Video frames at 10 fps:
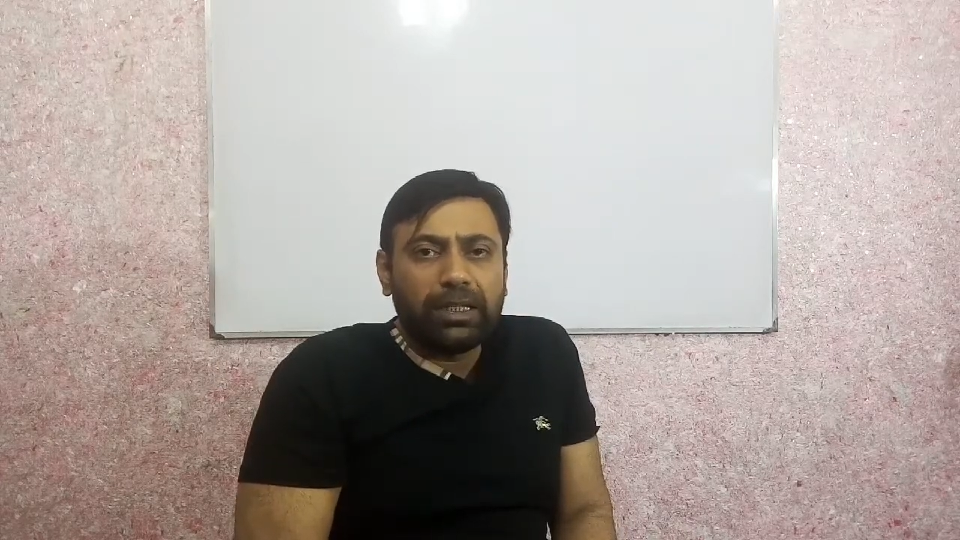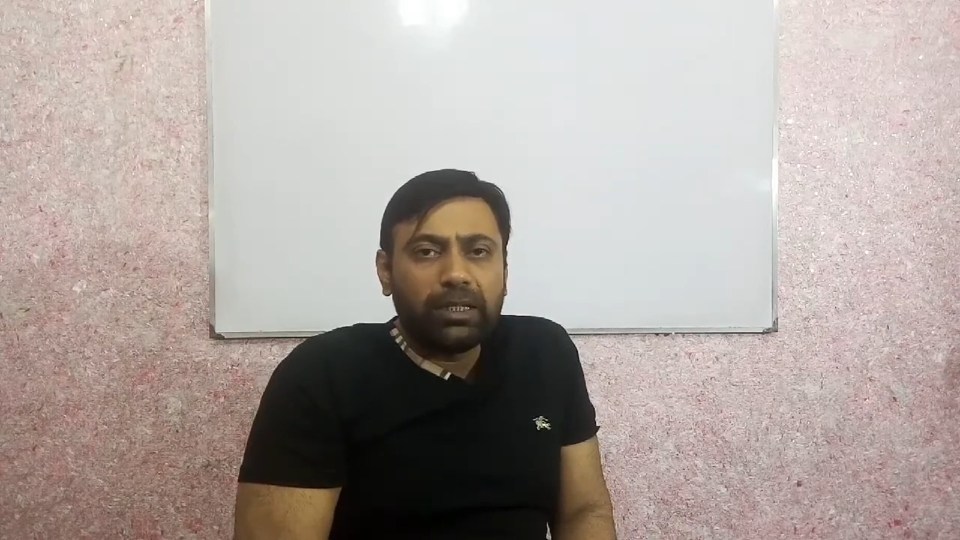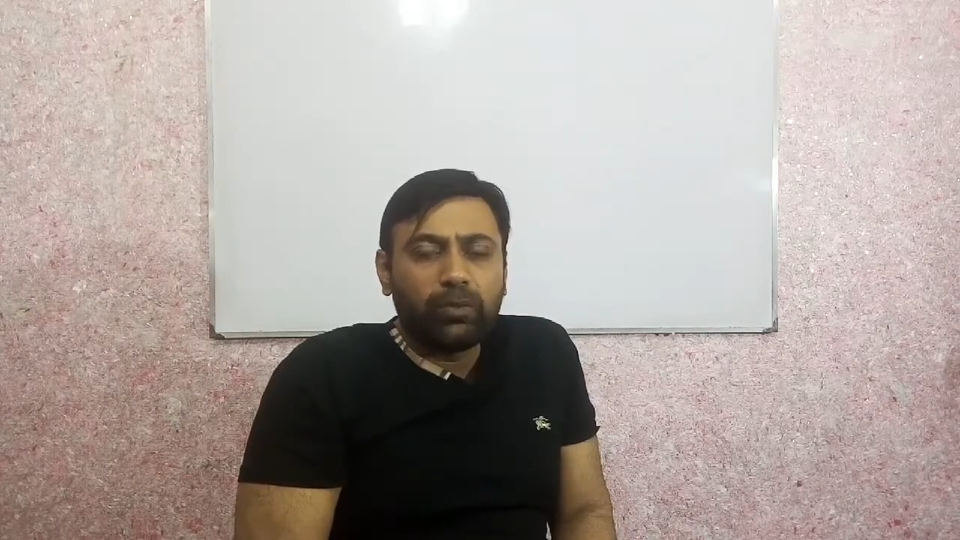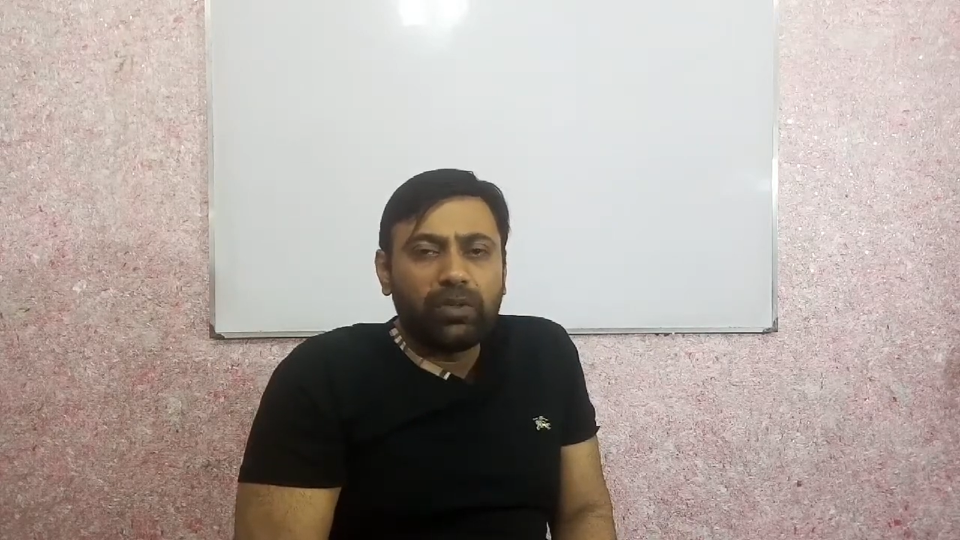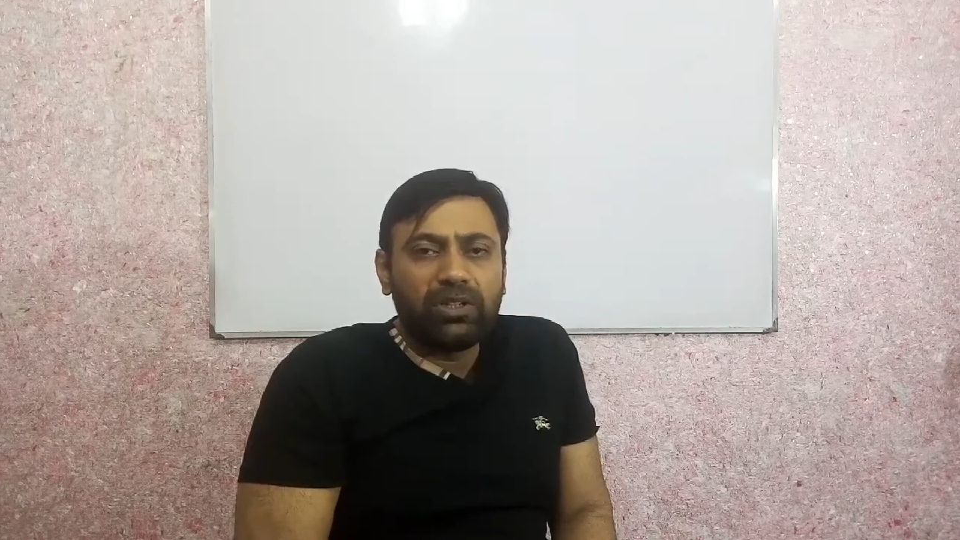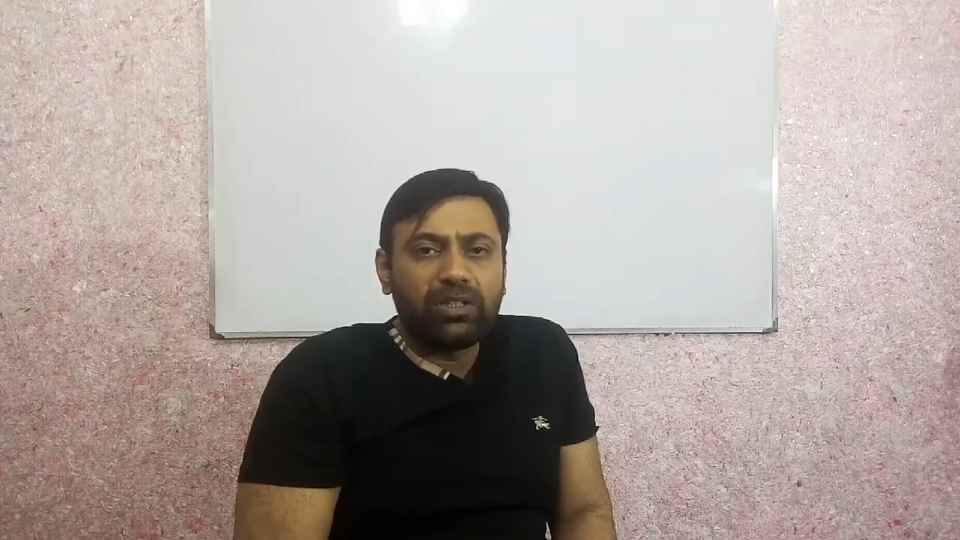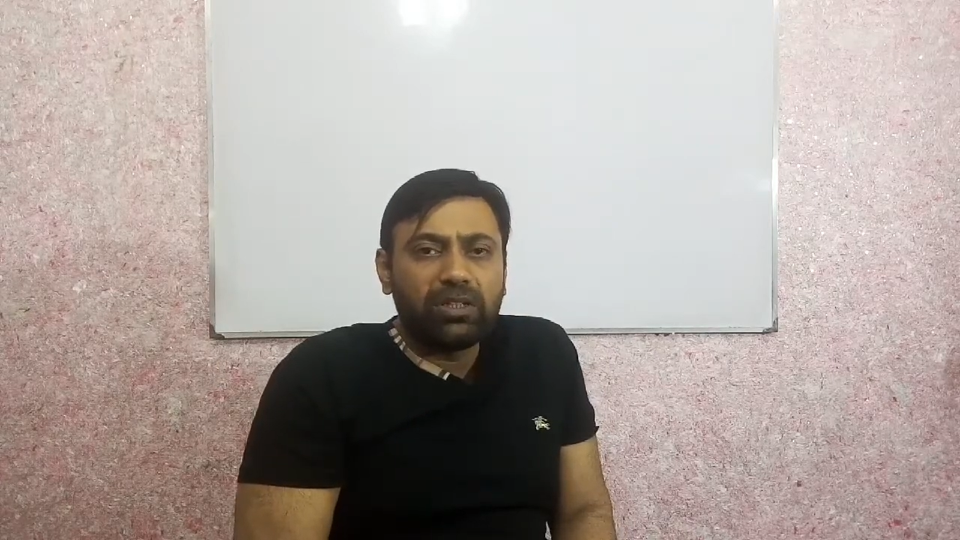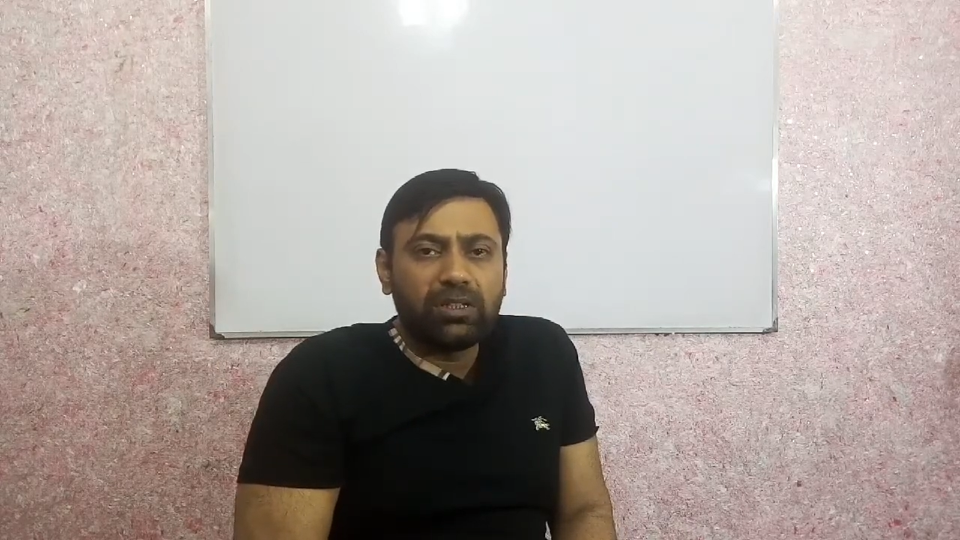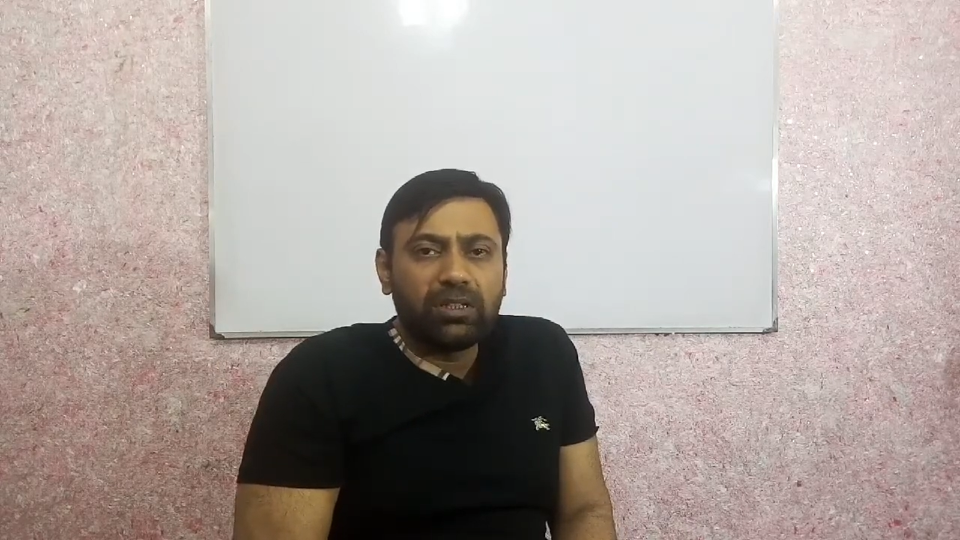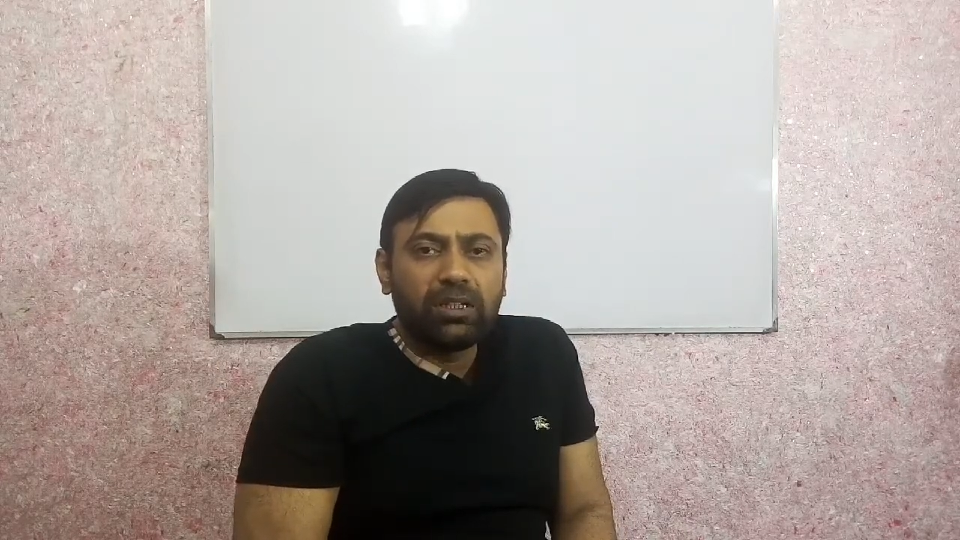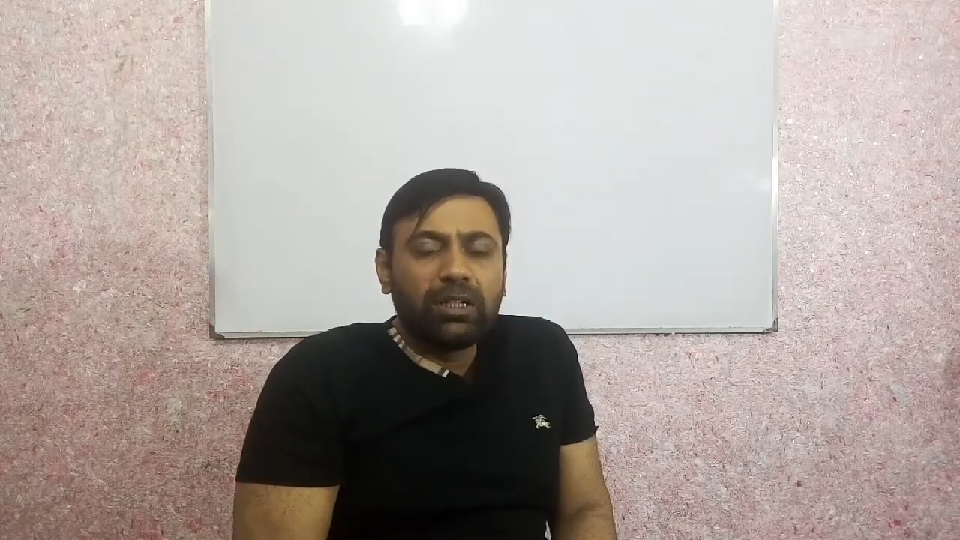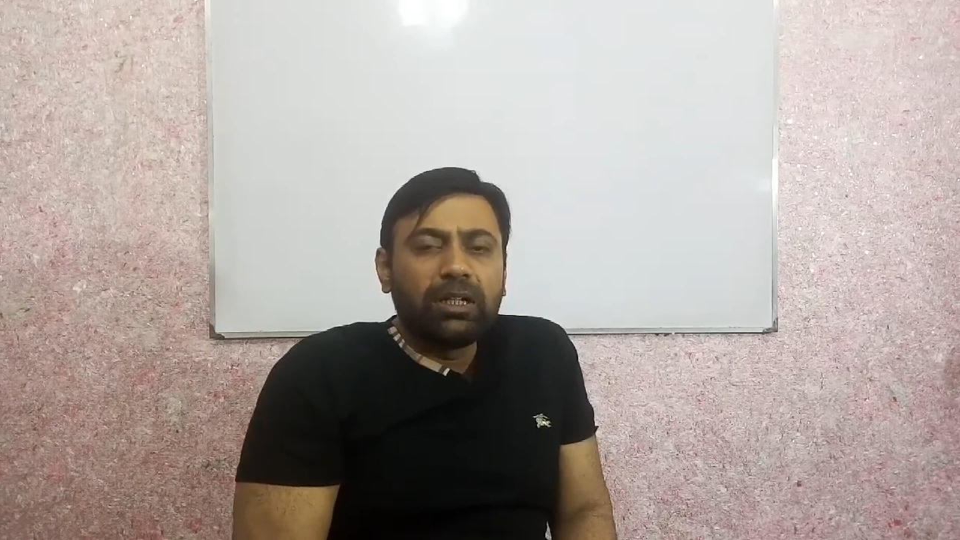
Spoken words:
equation